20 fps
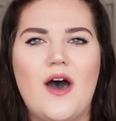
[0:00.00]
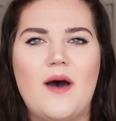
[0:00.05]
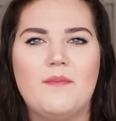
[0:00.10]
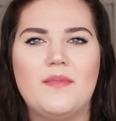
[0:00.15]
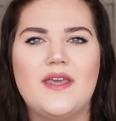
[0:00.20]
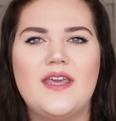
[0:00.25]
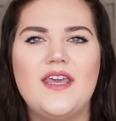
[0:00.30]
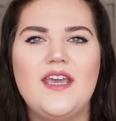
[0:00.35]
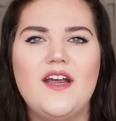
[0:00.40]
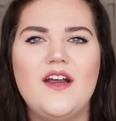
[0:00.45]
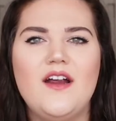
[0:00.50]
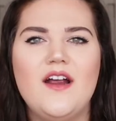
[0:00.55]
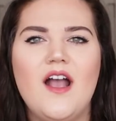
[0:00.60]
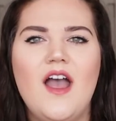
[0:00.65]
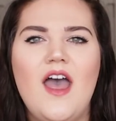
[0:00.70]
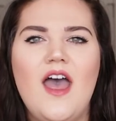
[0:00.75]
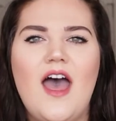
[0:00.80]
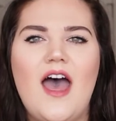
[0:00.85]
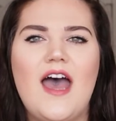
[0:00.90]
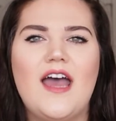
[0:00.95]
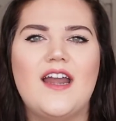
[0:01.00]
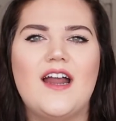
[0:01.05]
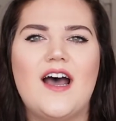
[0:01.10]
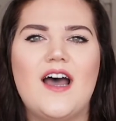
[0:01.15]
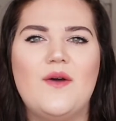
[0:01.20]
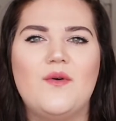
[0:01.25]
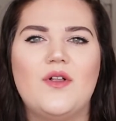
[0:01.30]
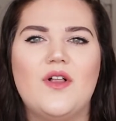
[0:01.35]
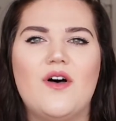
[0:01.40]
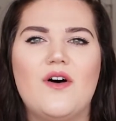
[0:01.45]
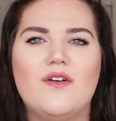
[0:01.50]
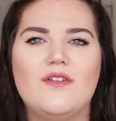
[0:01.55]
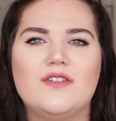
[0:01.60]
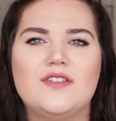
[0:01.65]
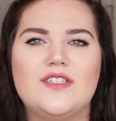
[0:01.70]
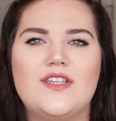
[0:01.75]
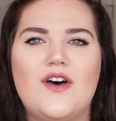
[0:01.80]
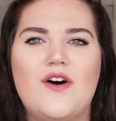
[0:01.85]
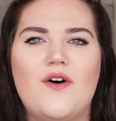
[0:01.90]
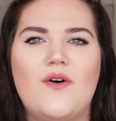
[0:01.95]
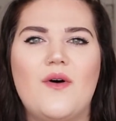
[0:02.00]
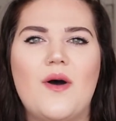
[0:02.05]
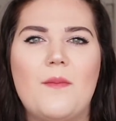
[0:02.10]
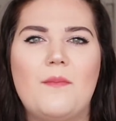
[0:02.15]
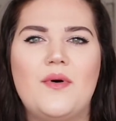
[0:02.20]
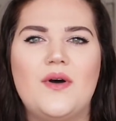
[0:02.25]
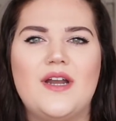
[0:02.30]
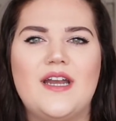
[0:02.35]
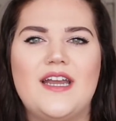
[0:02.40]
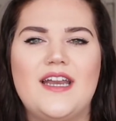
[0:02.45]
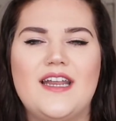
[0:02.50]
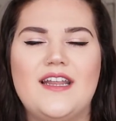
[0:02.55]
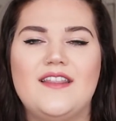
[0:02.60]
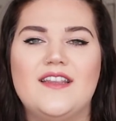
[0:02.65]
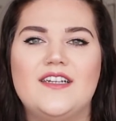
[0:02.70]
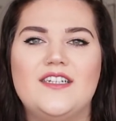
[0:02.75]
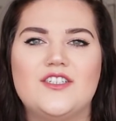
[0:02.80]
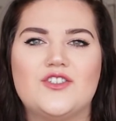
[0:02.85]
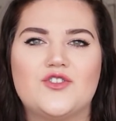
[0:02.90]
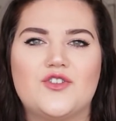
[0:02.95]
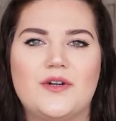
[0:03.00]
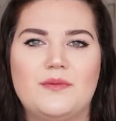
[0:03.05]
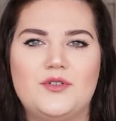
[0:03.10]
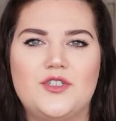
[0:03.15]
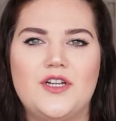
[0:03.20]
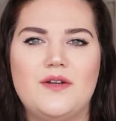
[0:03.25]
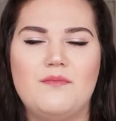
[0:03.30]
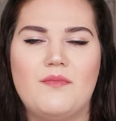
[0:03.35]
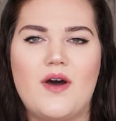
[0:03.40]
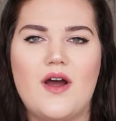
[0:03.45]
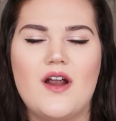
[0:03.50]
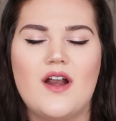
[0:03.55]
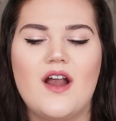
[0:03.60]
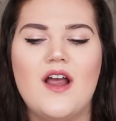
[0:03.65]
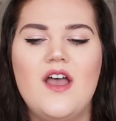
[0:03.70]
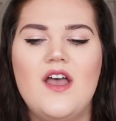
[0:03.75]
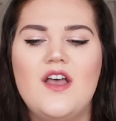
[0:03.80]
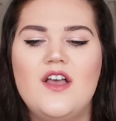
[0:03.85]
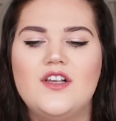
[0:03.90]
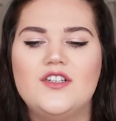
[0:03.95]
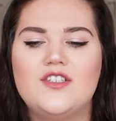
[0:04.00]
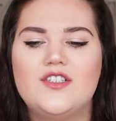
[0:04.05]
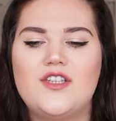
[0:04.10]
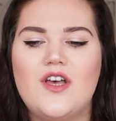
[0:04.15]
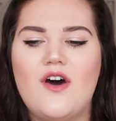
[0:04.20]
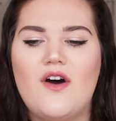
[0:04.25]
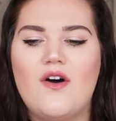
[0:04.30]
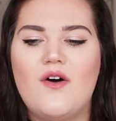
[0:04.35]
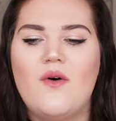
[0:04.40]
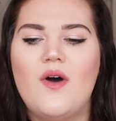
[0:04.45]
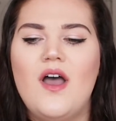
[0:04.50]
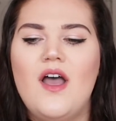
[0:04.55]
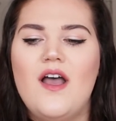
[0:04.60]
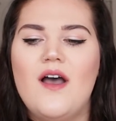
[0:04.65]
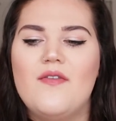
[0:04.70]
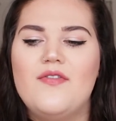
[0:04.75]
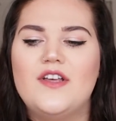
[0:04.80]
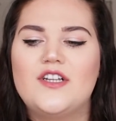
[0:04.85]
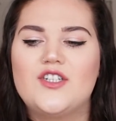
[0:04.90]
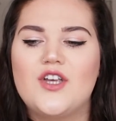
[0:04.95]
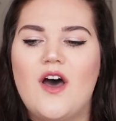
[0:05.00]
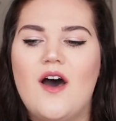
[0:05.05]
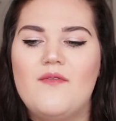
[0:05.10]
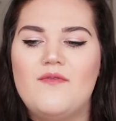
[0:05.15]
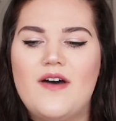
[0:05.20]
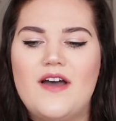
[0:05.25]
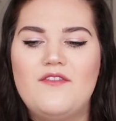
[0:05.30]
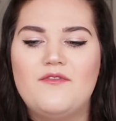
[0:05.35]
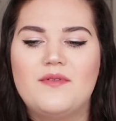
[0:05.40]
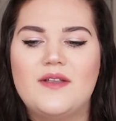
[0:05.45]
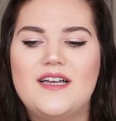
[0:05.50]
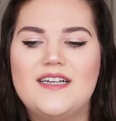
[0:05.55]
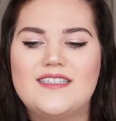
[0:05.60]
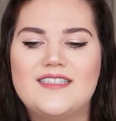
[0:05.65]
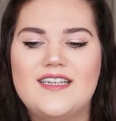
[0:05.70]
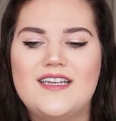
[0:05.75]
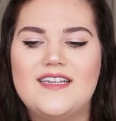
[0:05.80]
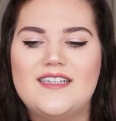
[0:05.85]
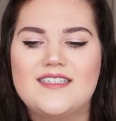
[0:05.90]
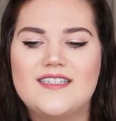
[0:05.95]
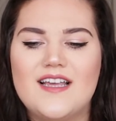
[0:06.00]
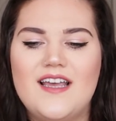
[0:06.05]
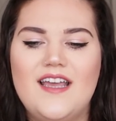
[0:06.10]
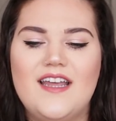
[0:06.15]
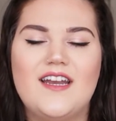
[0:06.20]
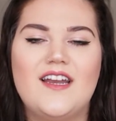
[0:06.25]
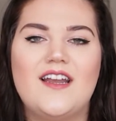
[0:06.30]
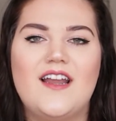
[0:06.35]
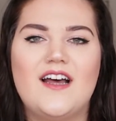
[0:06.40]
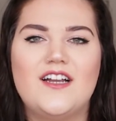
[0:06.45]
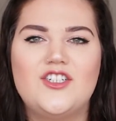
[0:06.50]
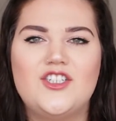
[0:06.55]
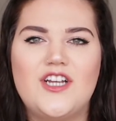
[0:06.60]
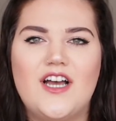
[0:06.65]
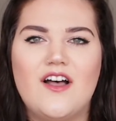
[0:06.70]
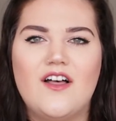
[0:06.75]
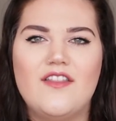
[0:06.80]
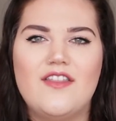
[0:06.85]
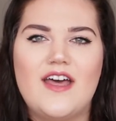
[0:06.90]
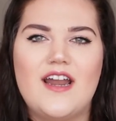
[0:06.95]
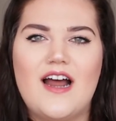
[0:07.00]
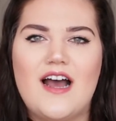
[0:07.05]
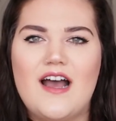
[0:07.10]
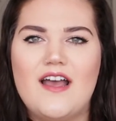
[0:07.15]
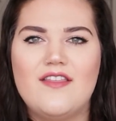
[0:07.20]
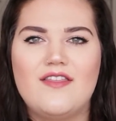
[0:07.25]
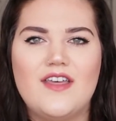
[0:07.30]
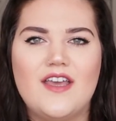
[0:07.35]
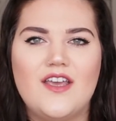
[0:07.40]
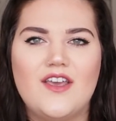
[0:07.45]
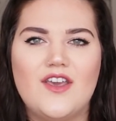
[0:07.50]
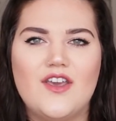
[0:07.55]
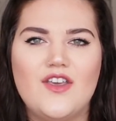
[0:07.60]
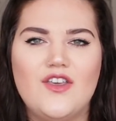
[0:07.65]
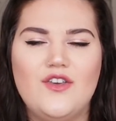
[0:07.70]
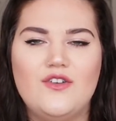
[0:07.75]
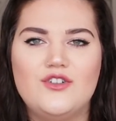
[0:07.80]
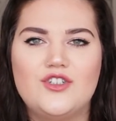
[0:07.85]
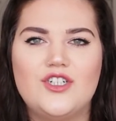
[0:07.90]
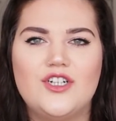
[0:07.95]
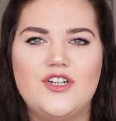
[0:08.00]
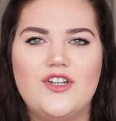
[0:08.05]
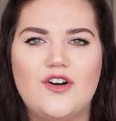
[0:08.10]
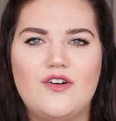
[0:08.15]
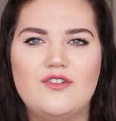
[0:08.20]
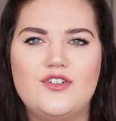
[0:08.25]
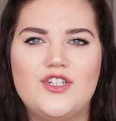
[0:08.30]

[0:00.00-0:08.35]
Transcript: up here, and I will also put it in the description bar. So the top 5 places in a nutshell that I think you should go